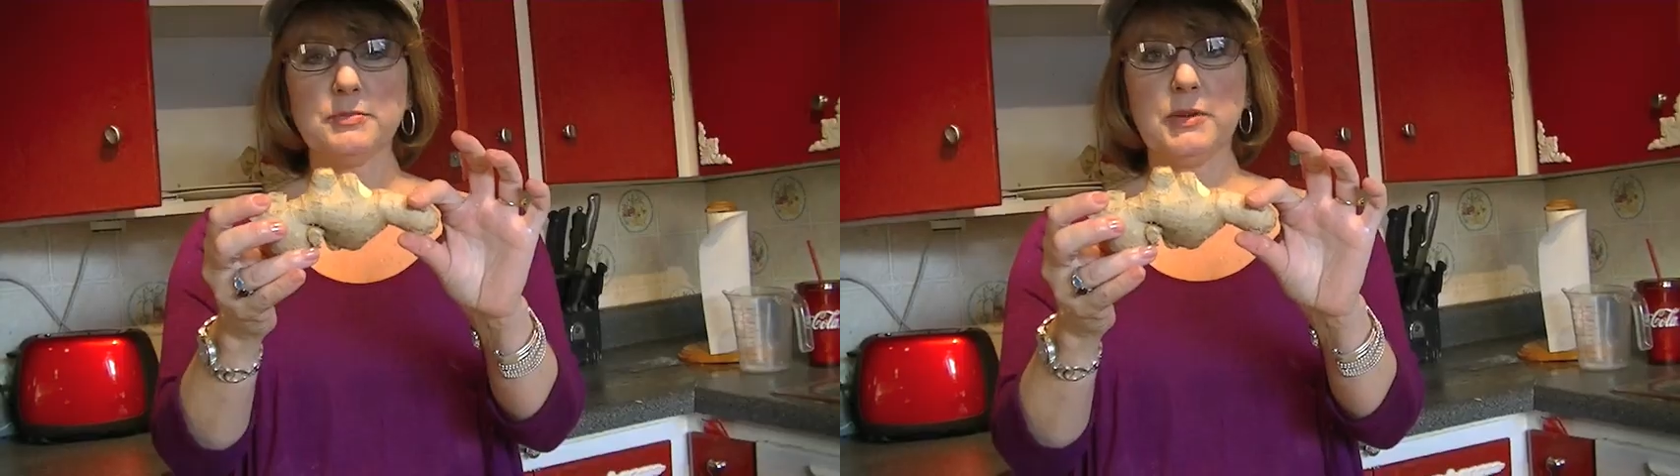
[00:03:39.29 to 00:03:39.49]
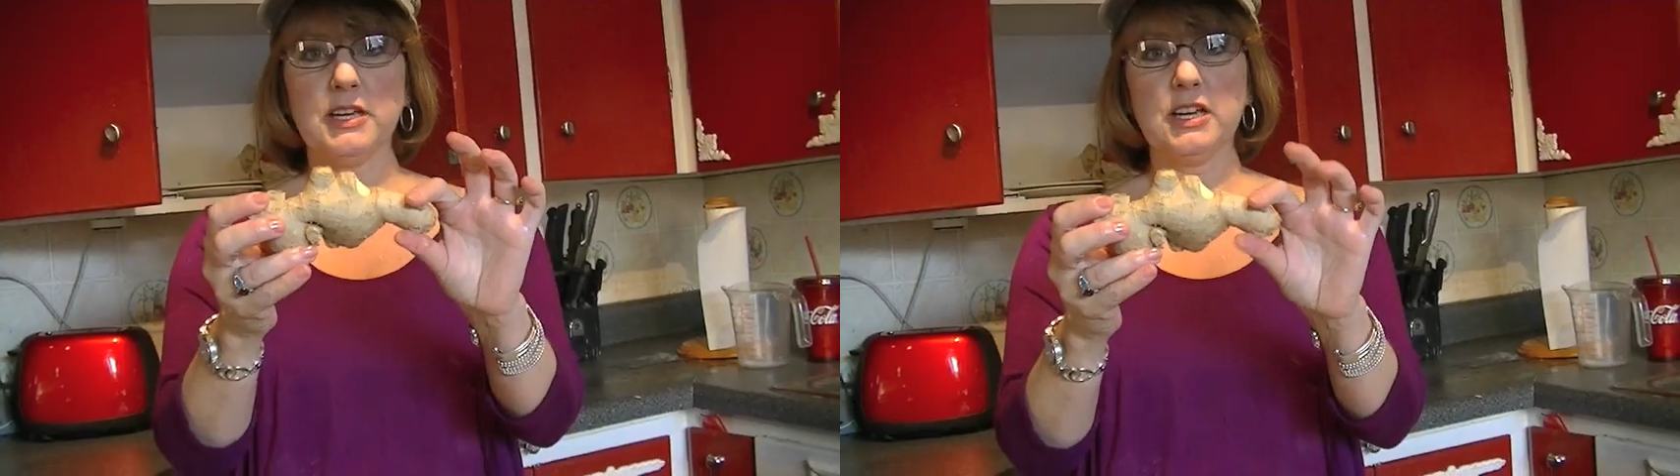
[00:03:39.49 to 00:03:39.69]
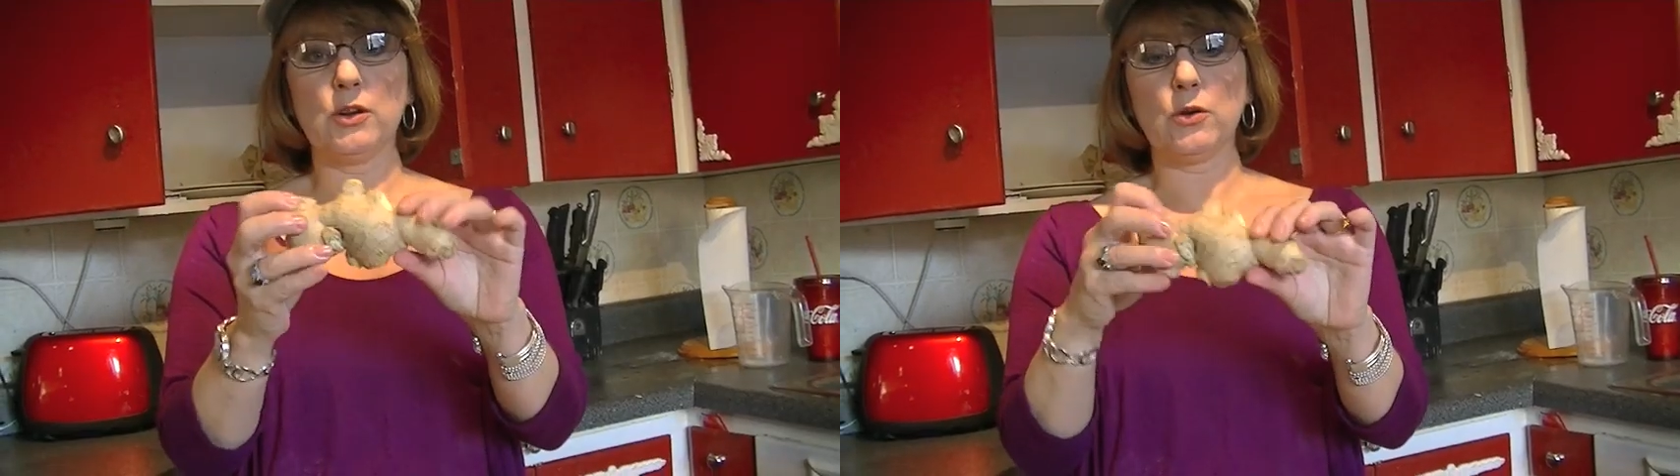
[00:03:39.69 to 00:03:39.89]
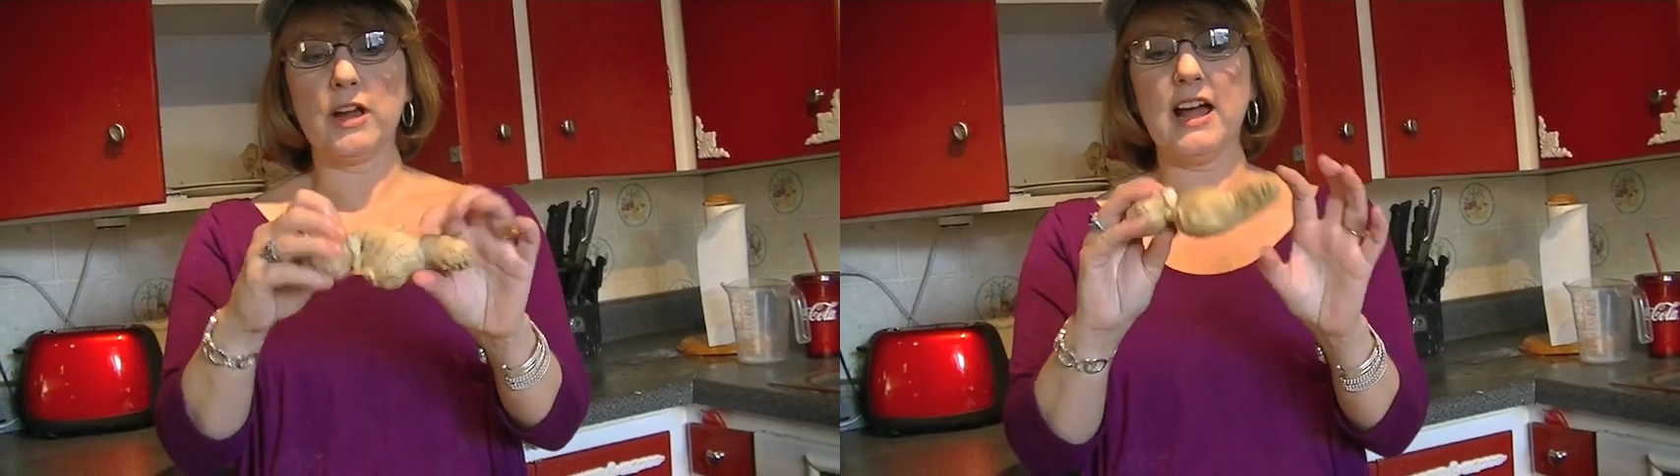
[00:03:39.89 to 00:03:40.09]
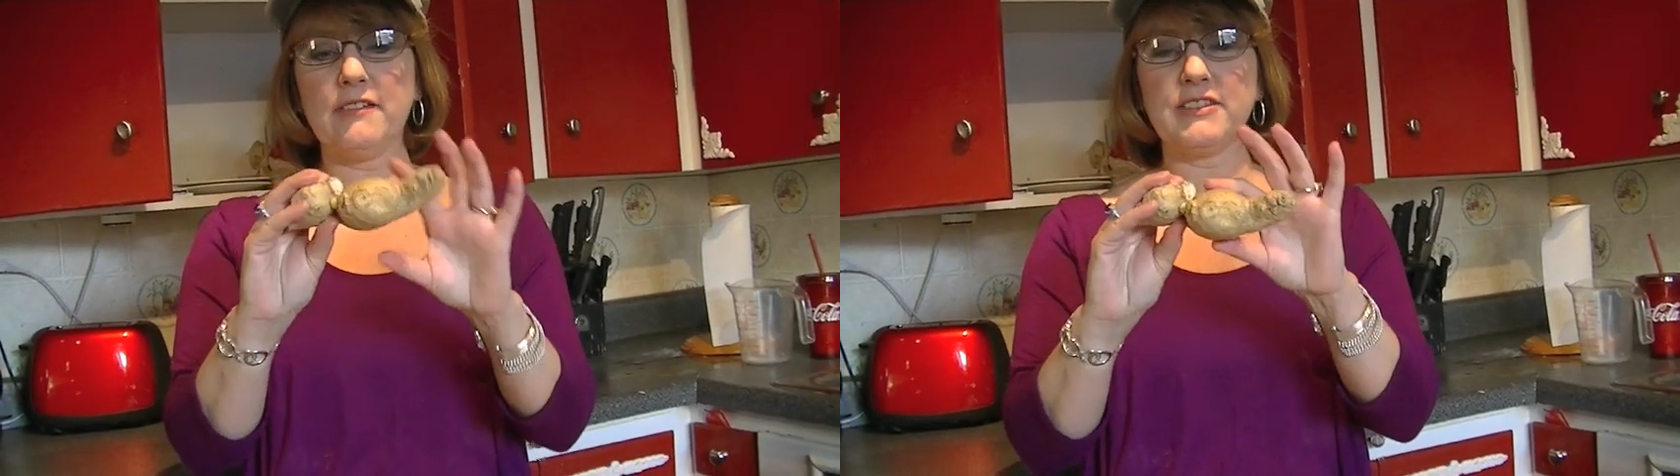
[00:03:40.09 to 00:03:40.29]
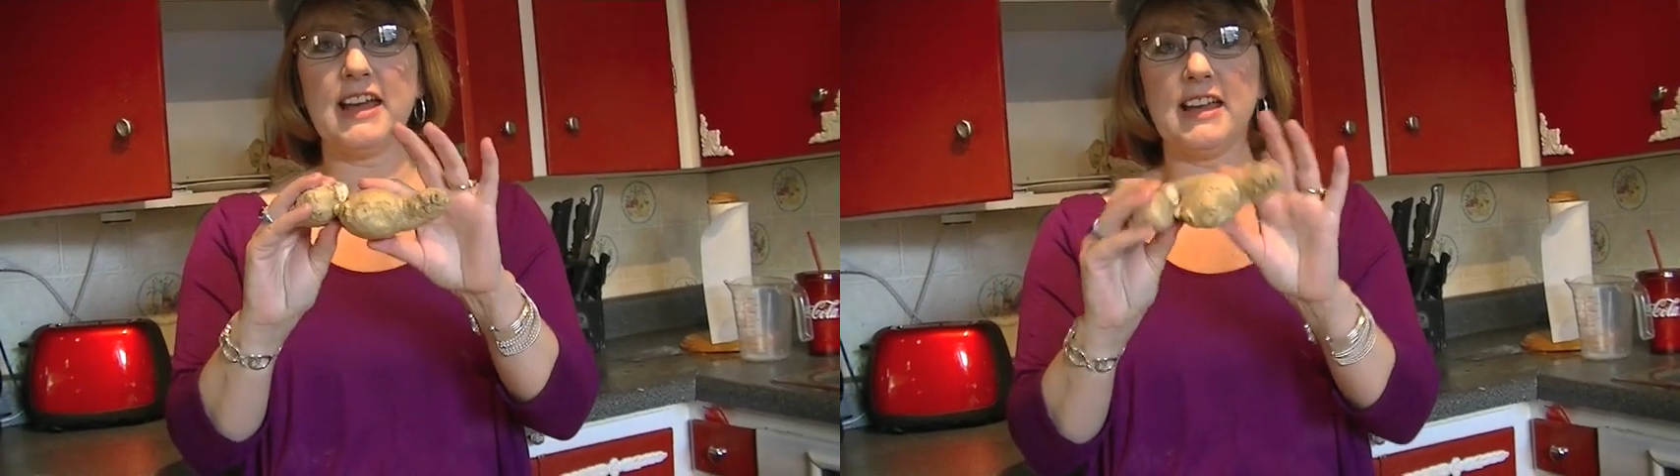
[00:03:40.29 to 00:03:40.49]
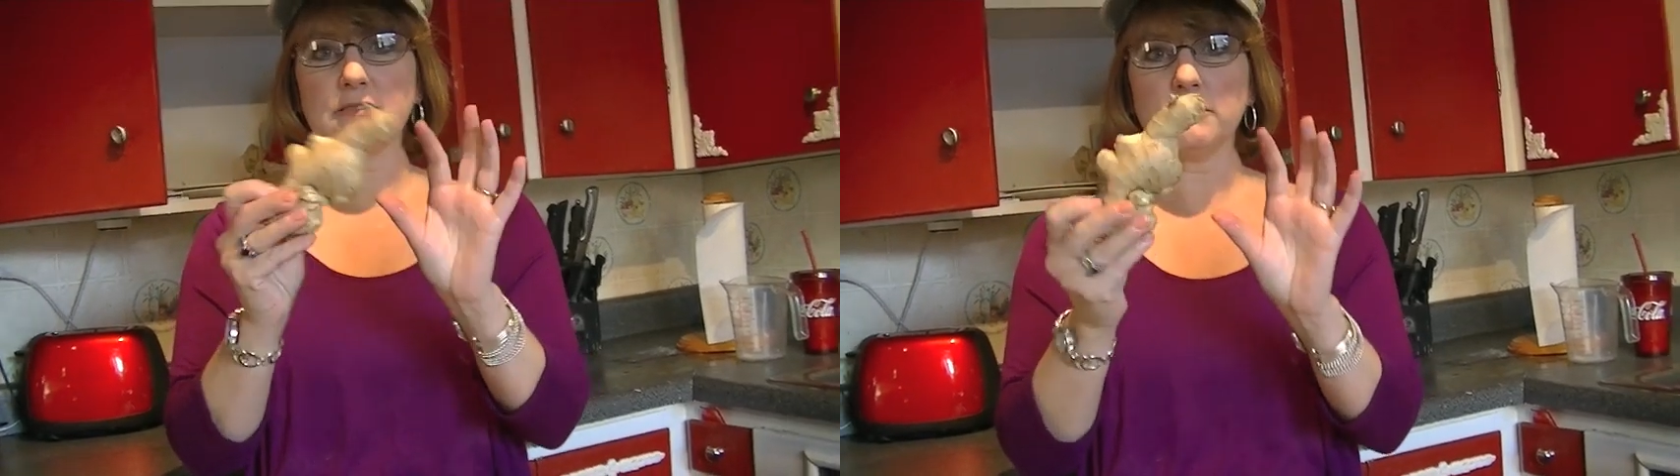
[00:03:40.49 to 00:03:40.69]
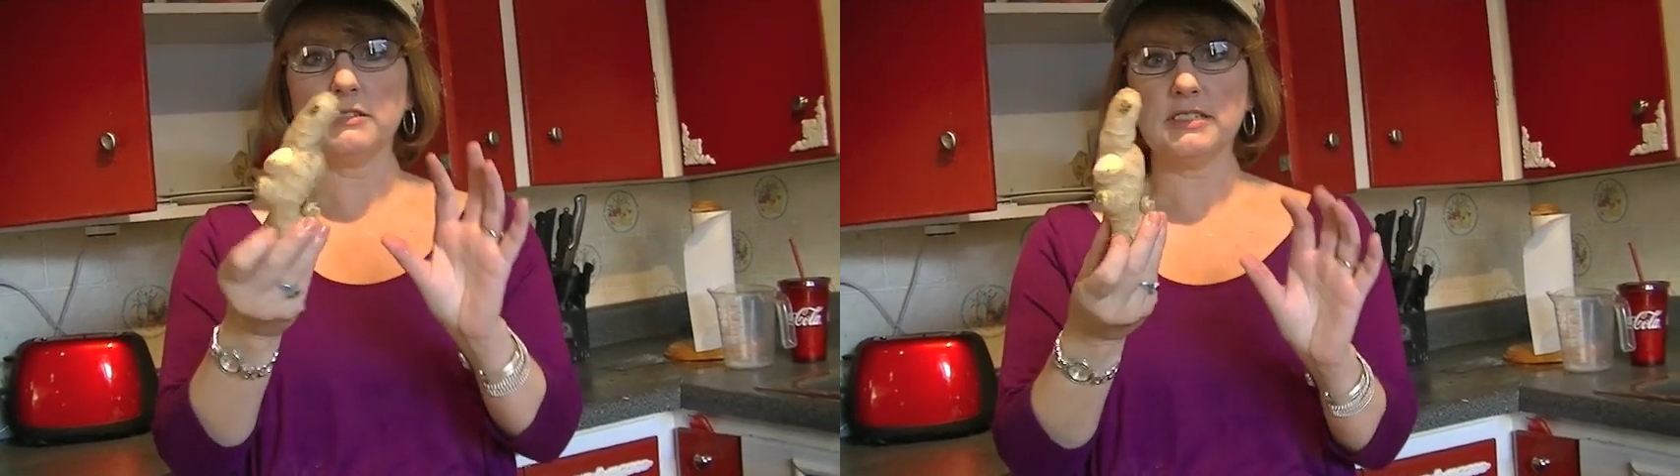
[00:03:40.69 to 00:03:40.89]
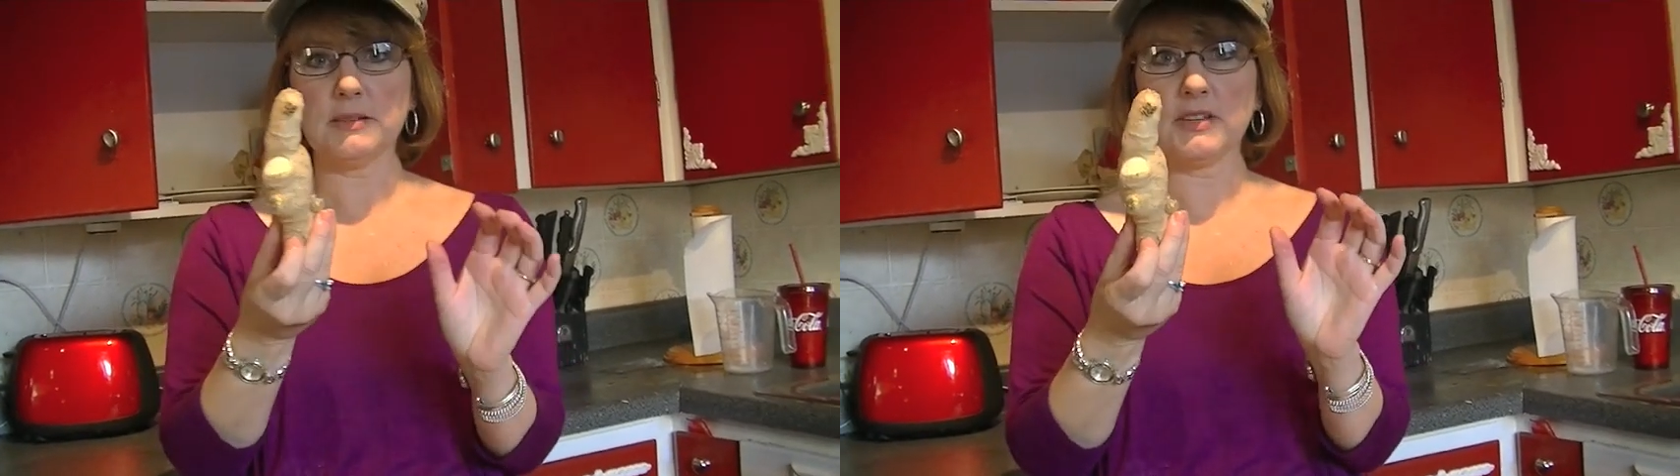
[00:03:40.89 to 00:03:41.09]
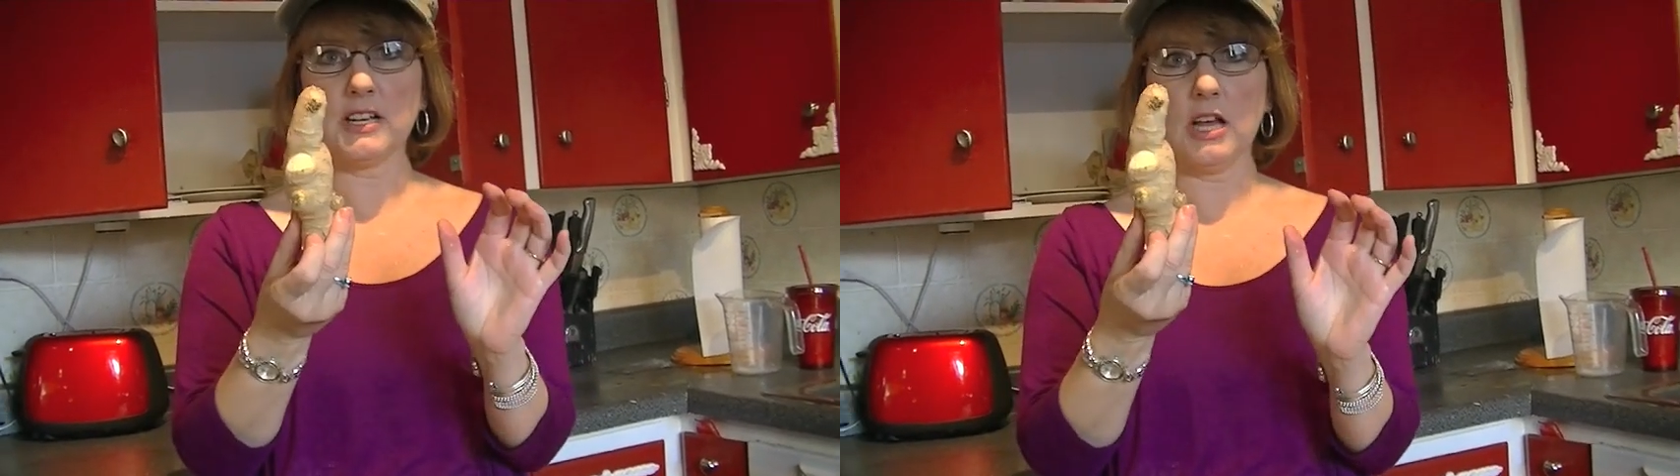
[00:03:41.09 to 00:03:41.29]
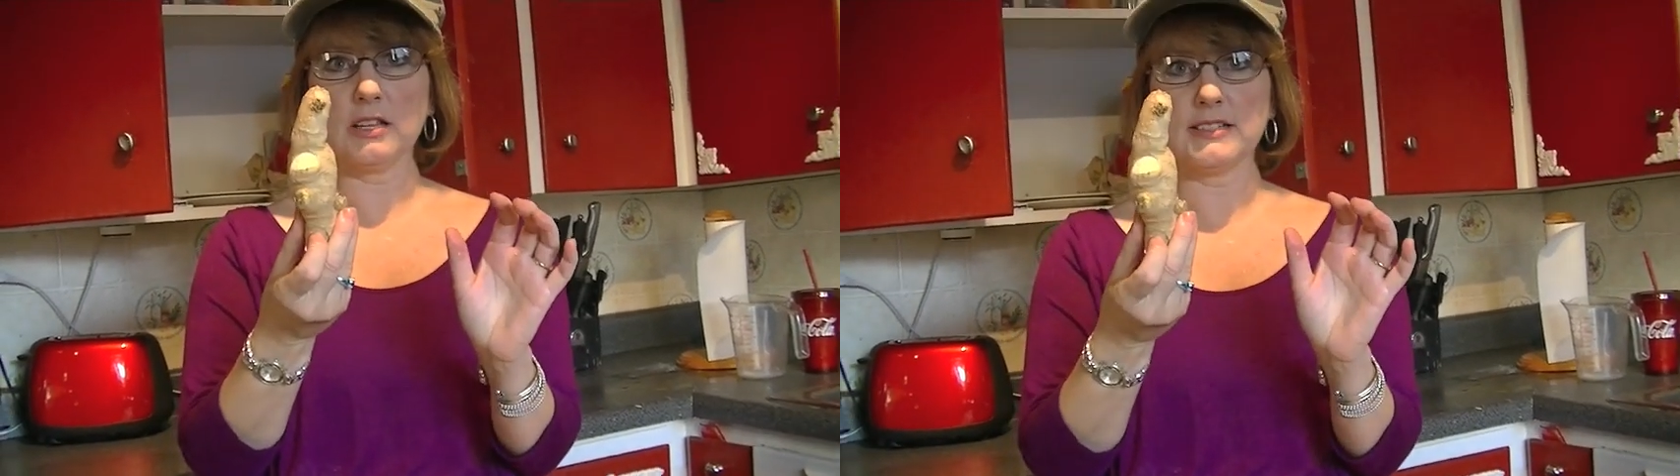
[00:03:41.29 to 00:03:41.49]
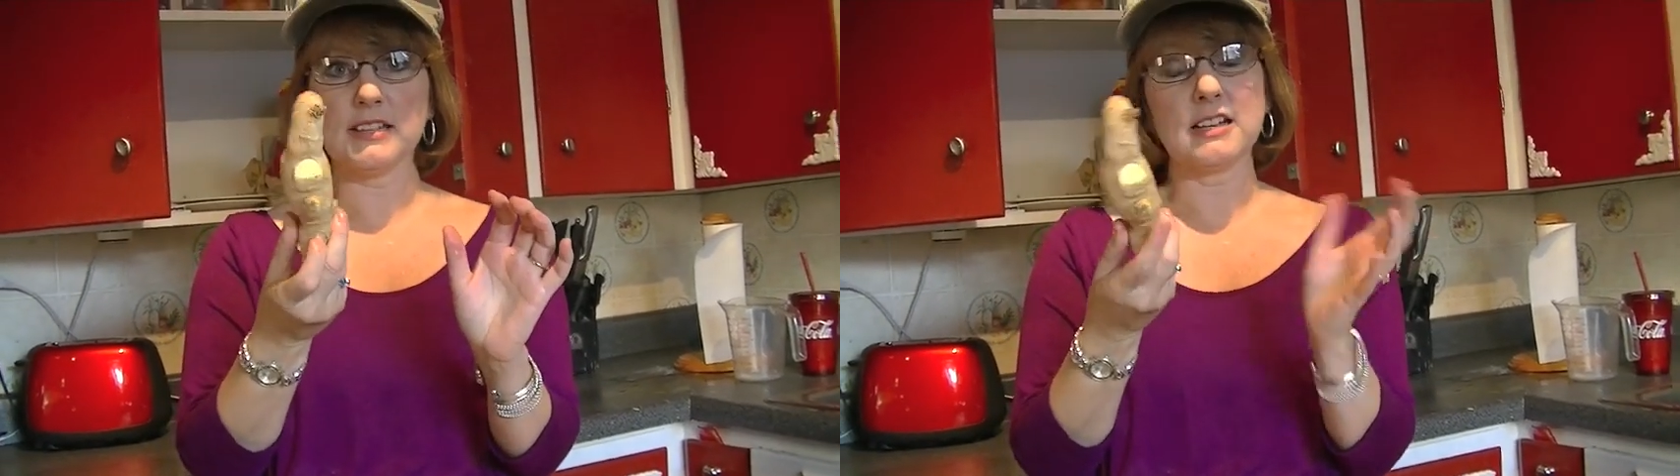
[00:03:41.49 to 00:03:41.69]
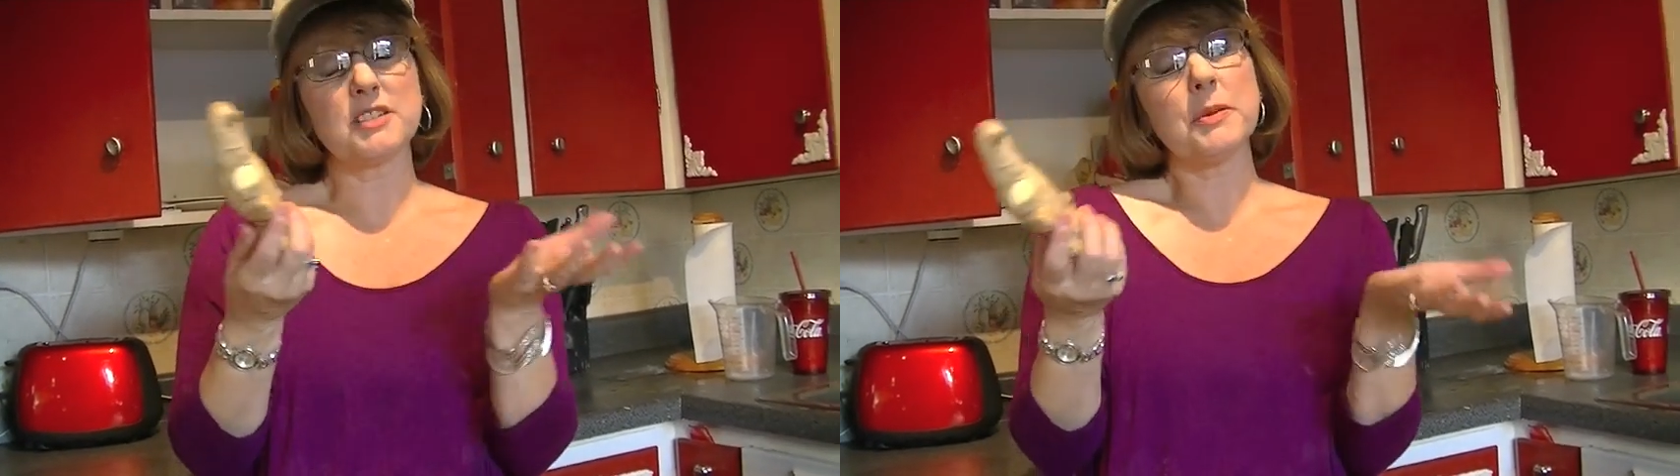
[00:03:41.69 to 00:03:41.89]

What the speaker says: Big or half that, something along this line.